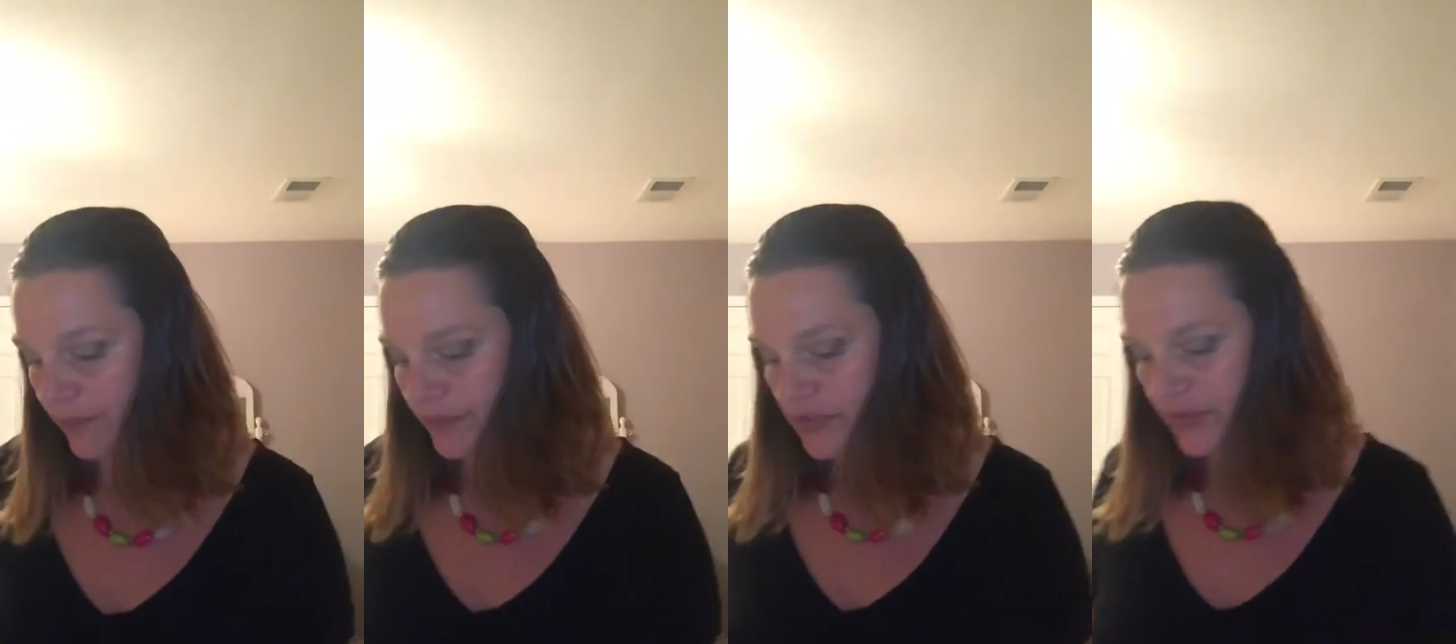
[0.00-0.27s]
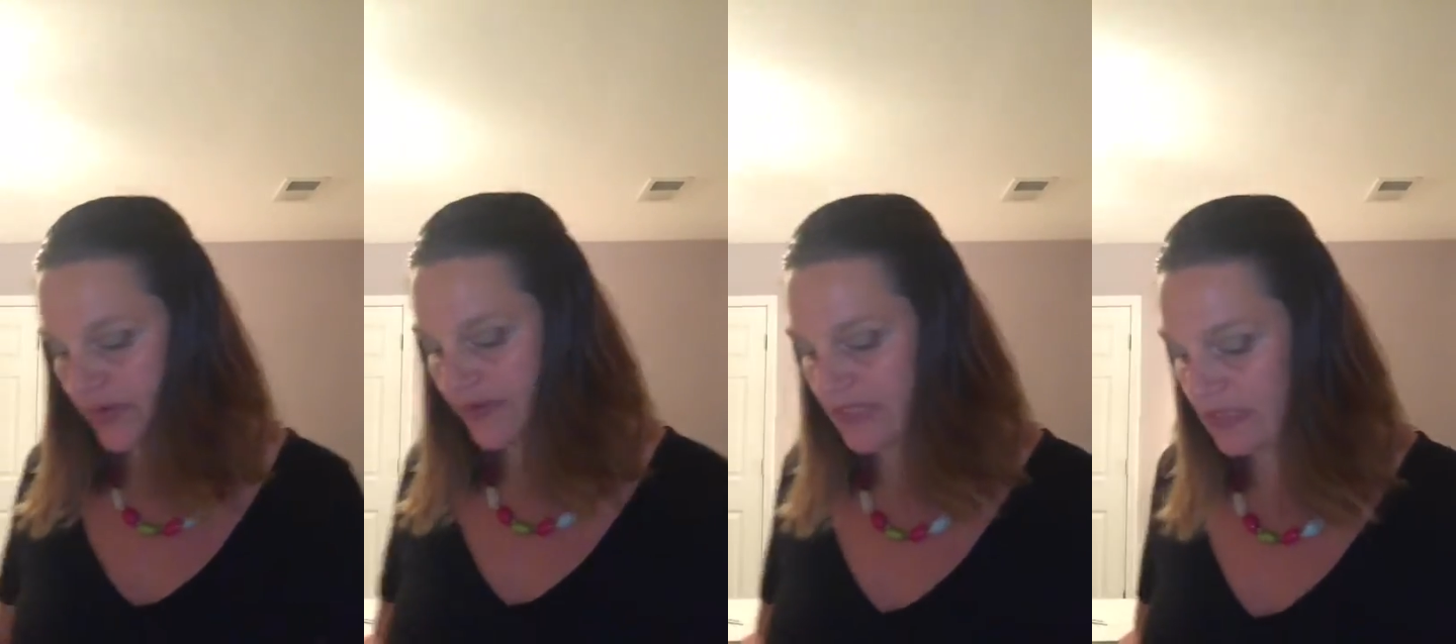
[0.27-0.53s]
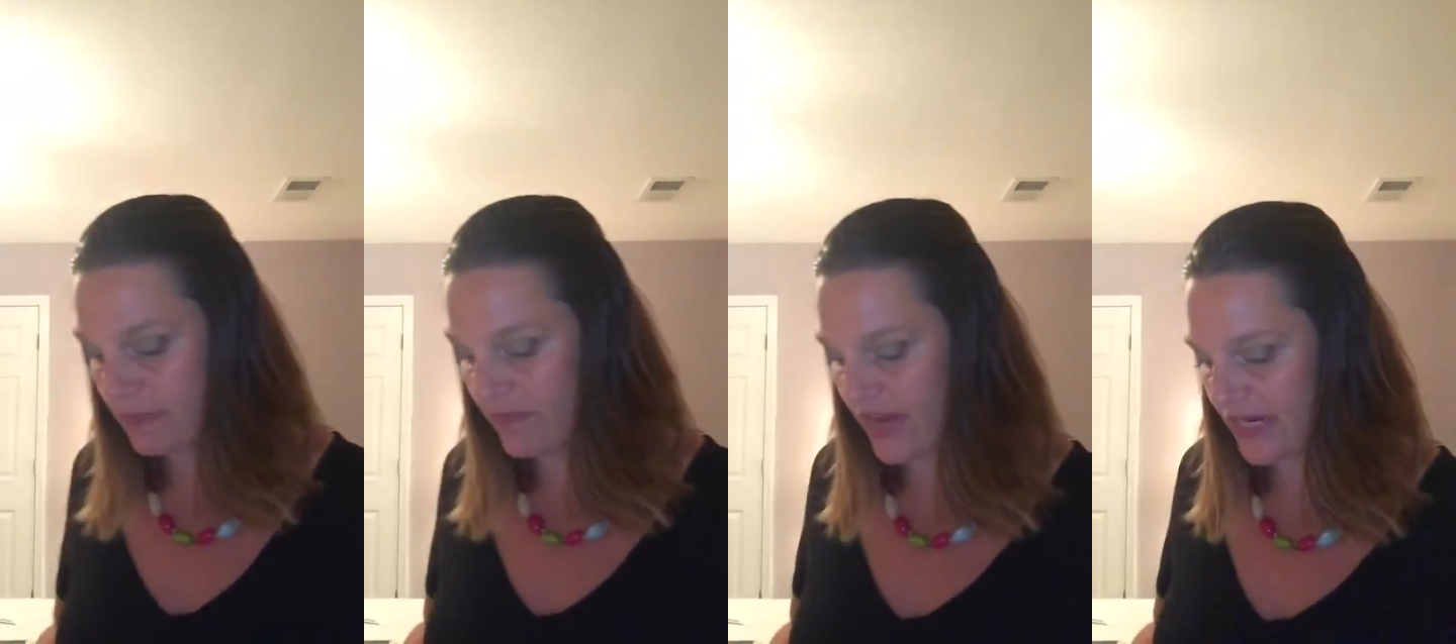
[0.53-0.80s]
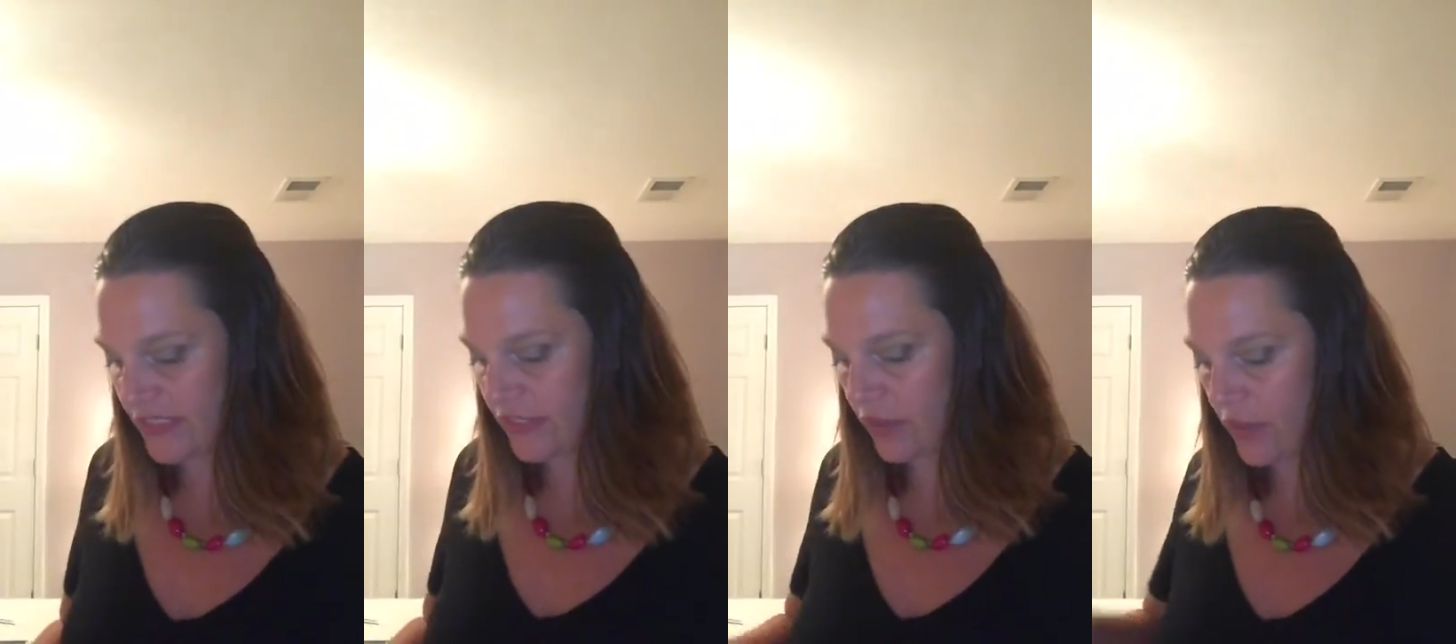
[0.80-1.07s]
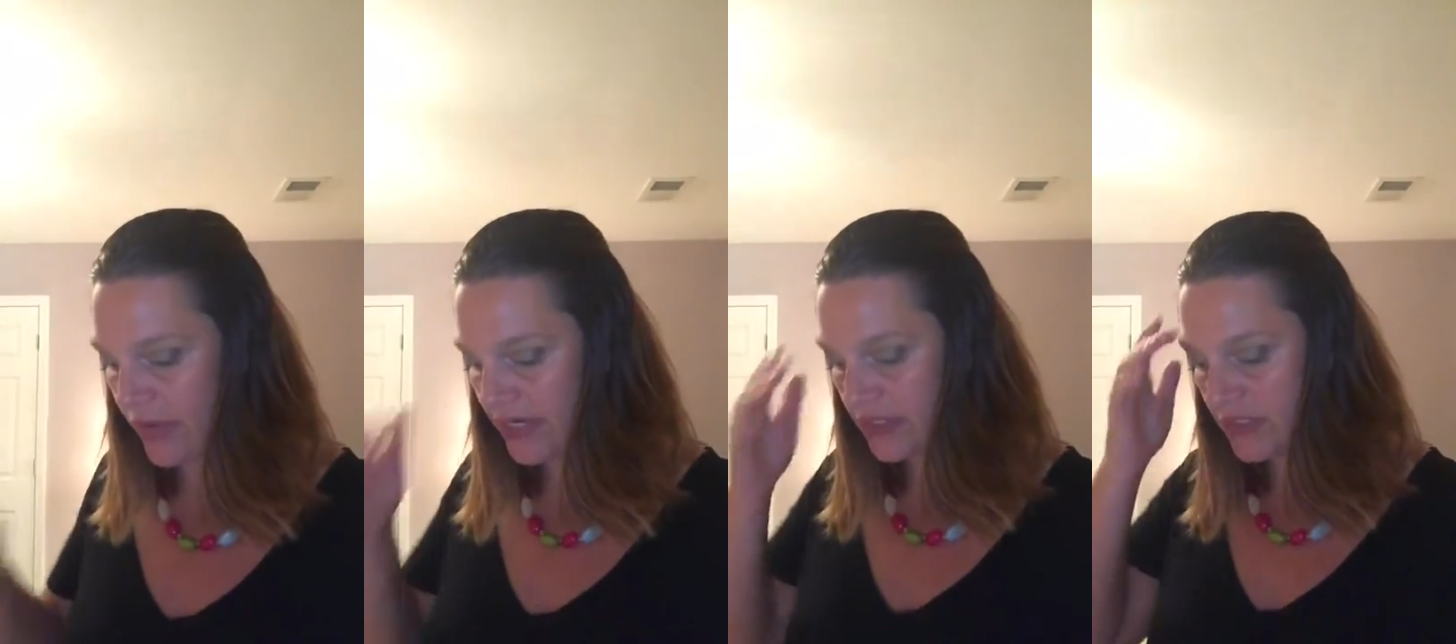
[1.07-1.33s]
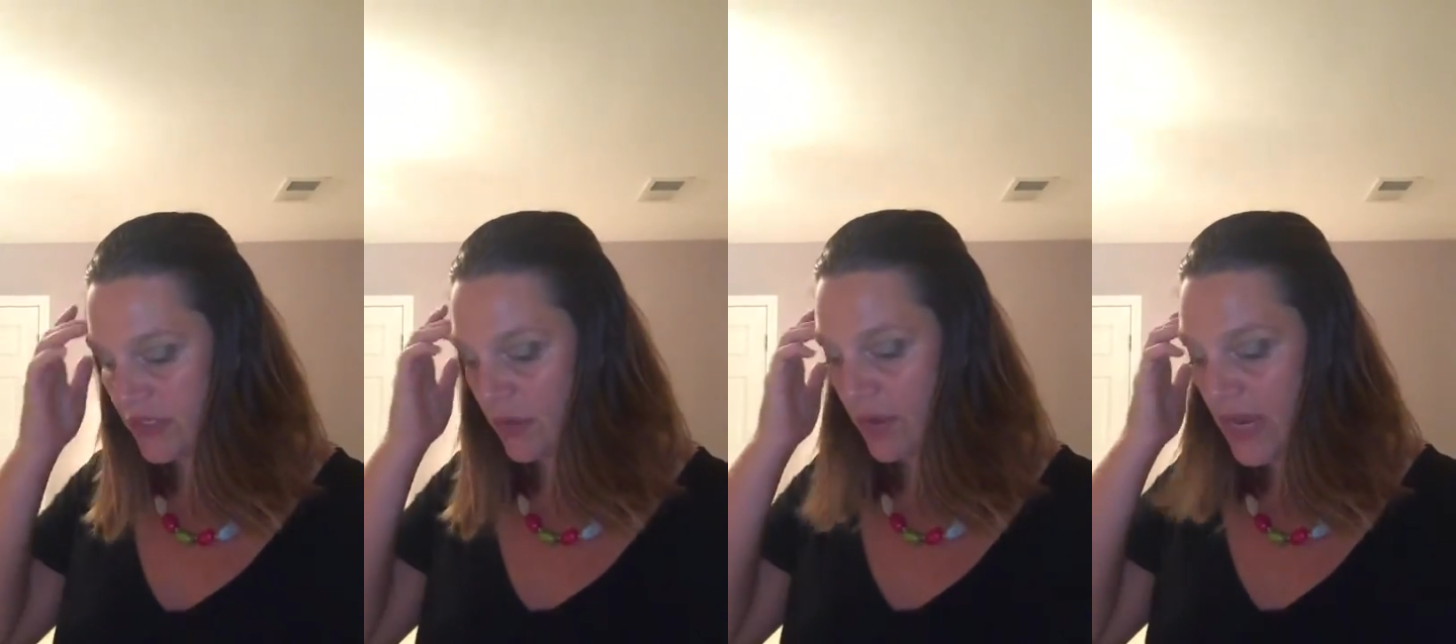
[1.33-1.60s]
so I got some facts here. Okay,
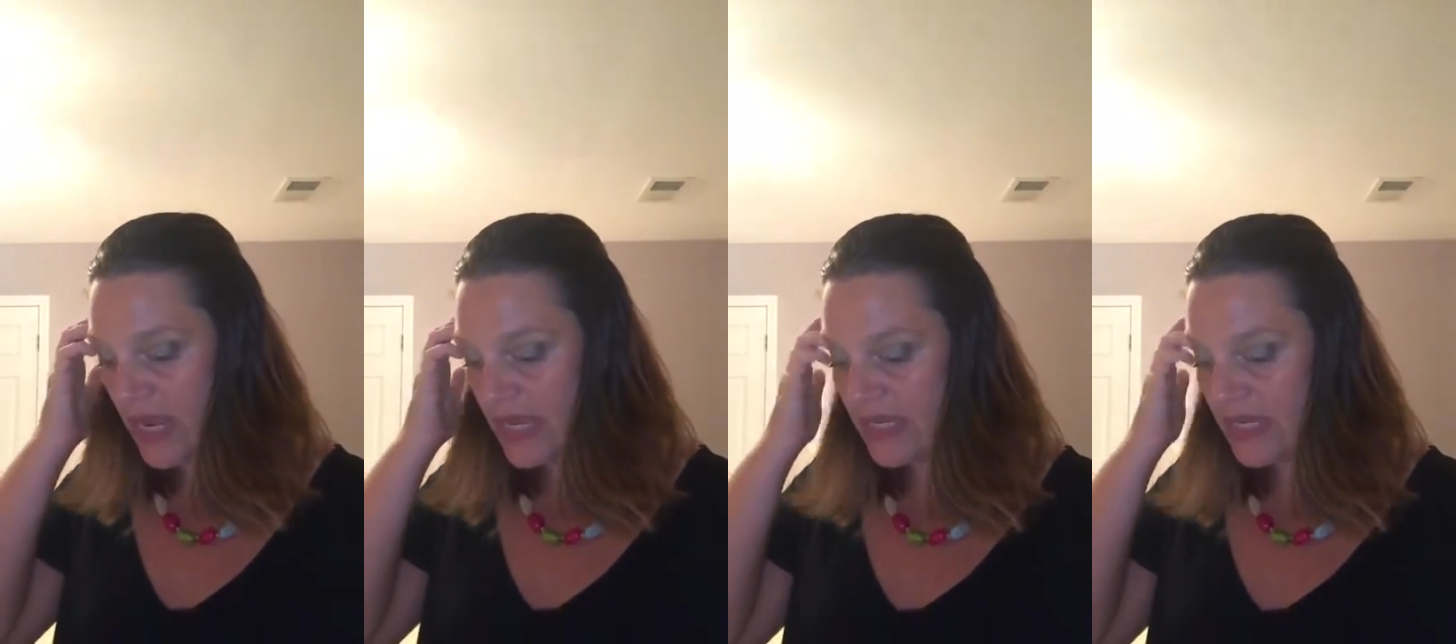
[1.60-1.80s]
so